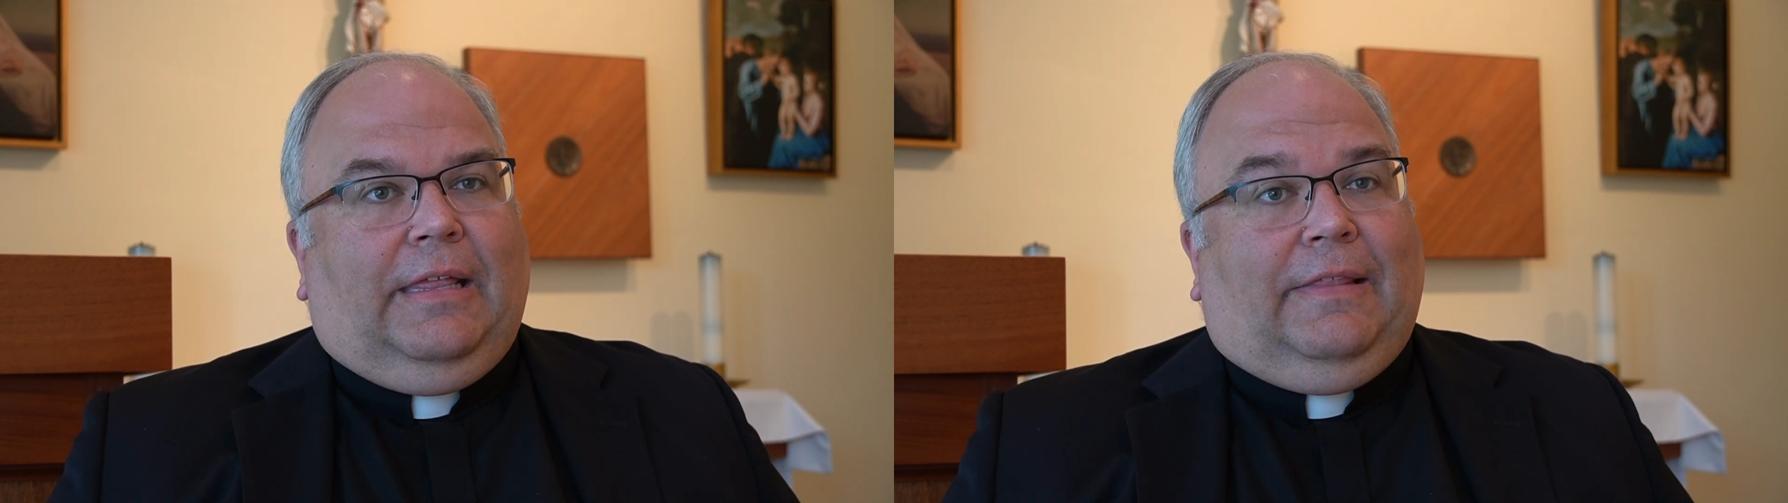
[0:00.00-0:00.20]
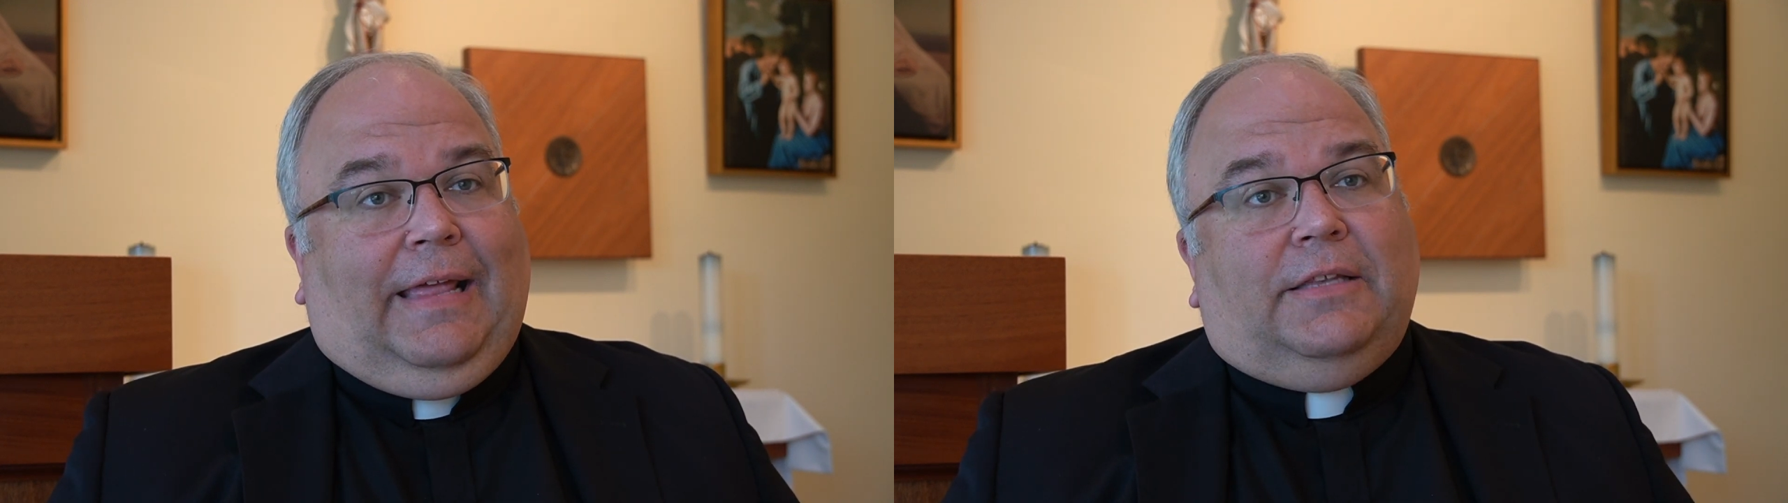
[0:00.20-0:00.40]

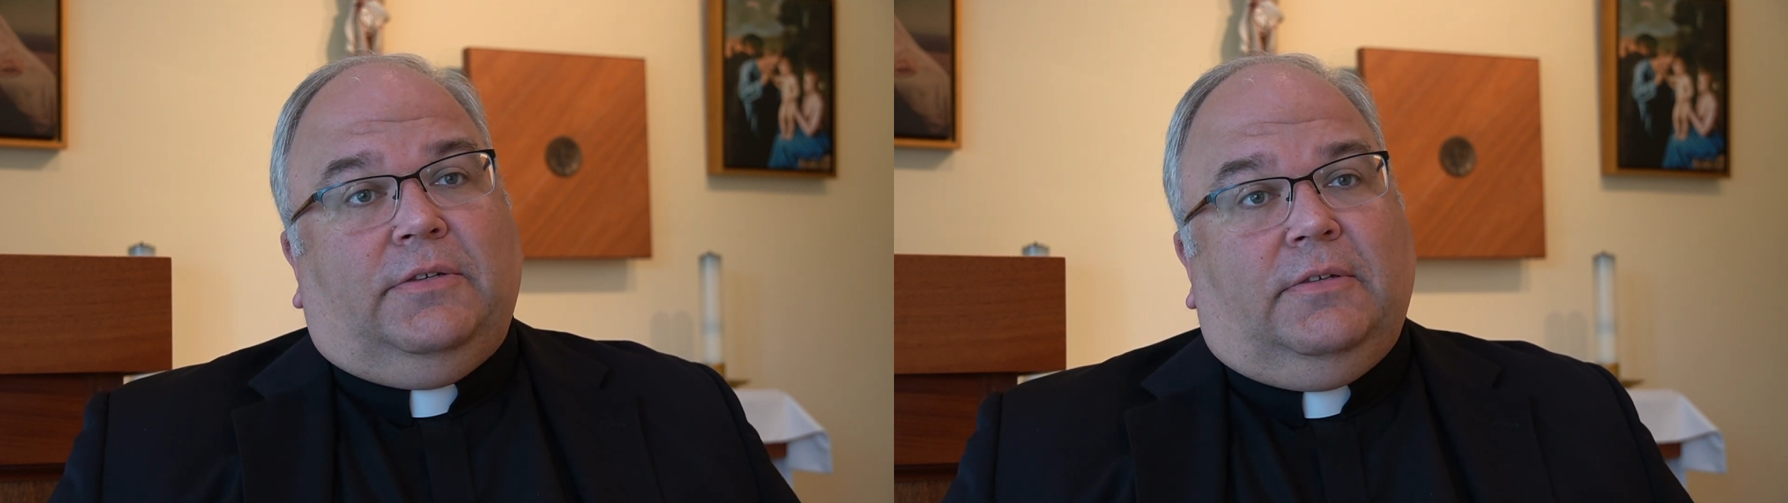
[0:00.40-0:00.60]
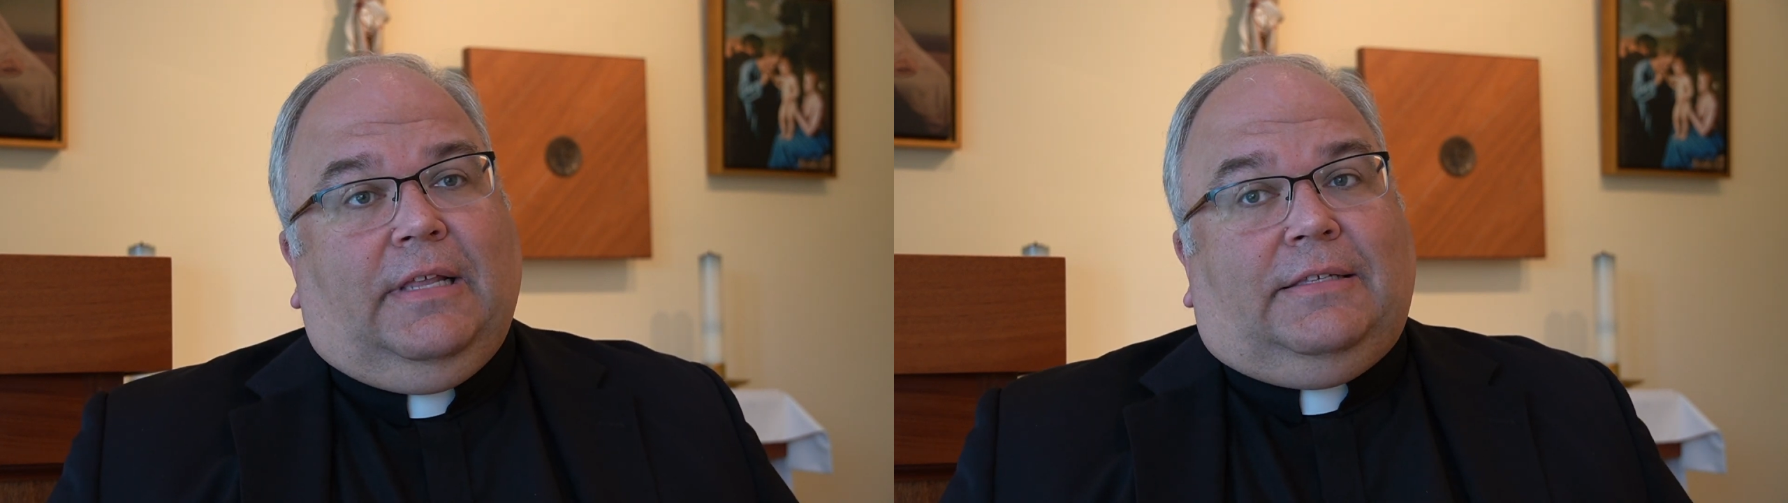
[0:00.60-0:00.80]
and
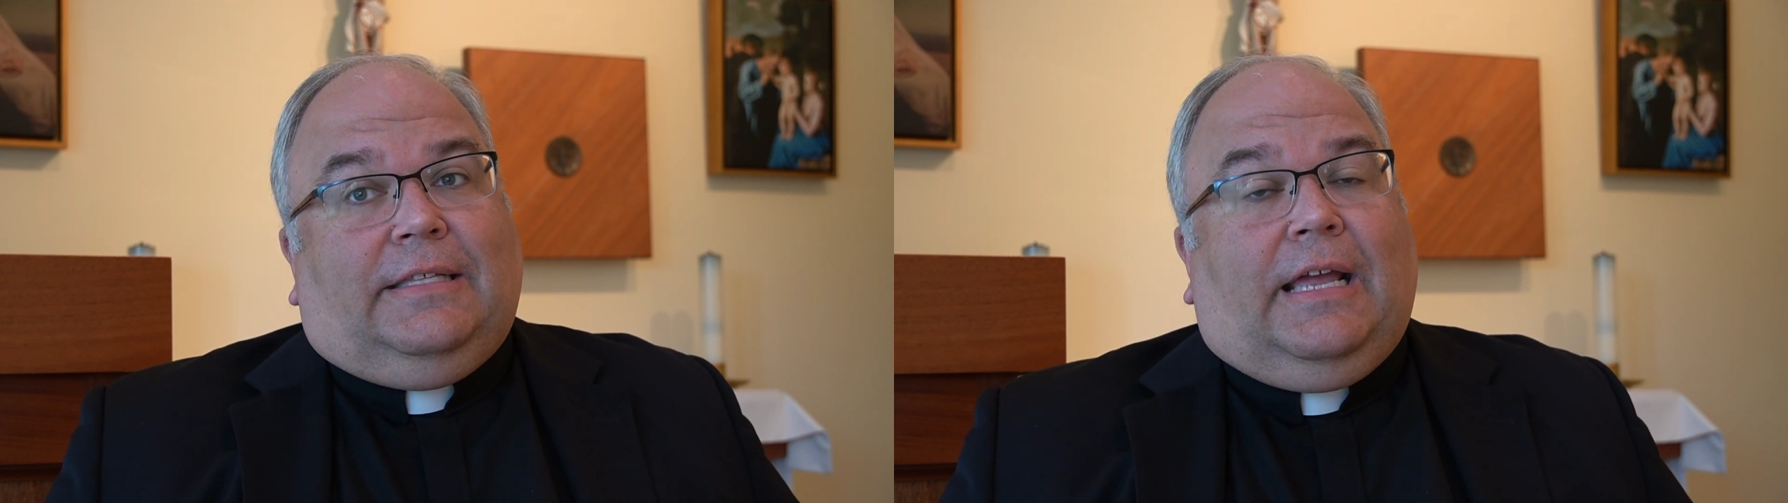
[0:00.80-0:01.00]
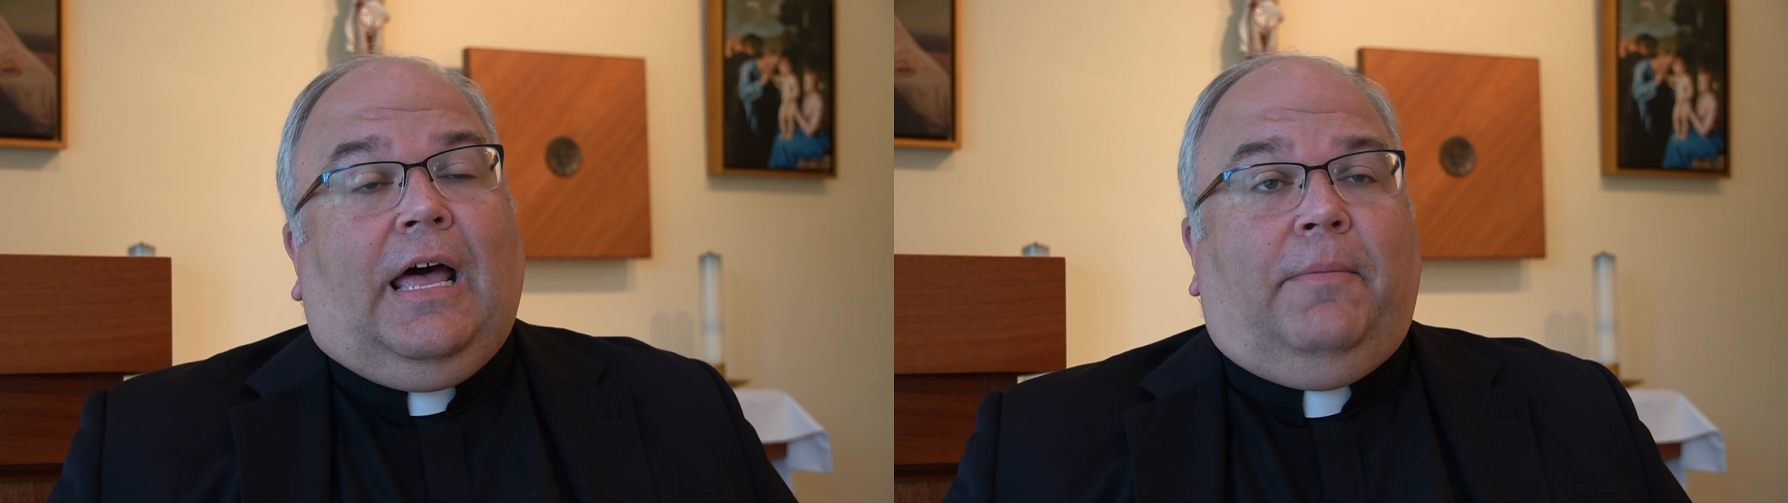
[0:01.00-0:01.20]
that's
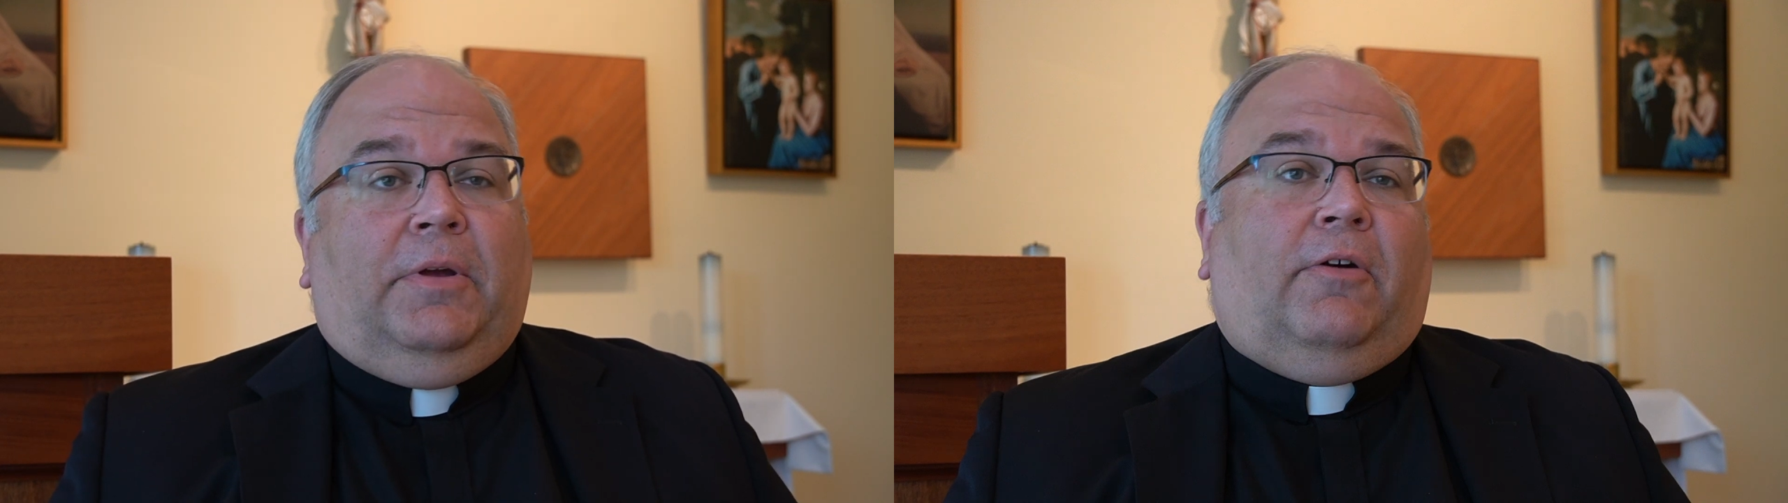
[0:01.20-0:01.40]
the common